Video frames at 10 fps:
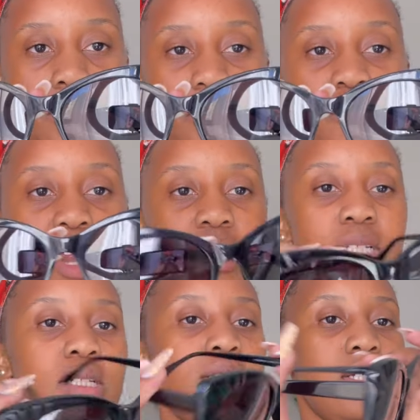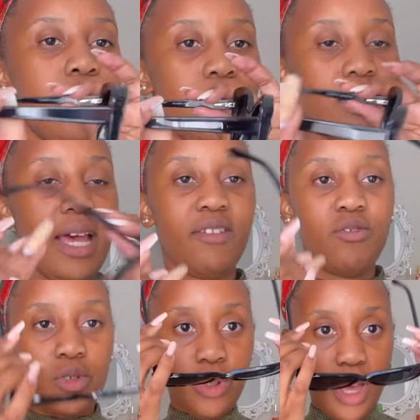front side
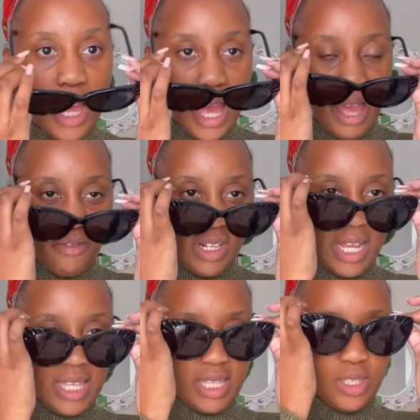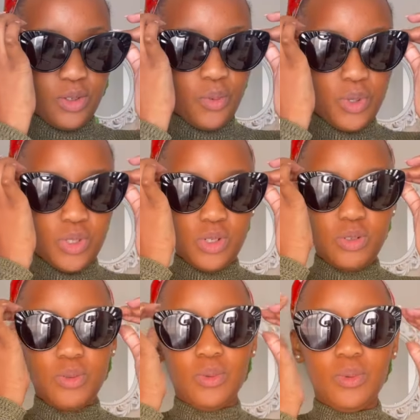view i feel like you know when you
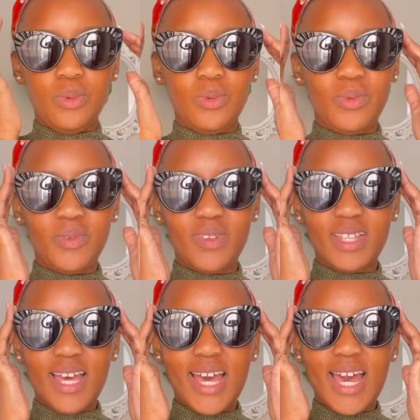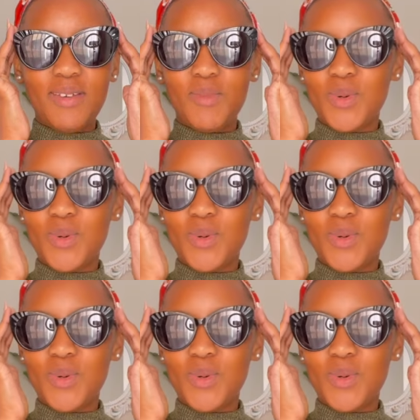i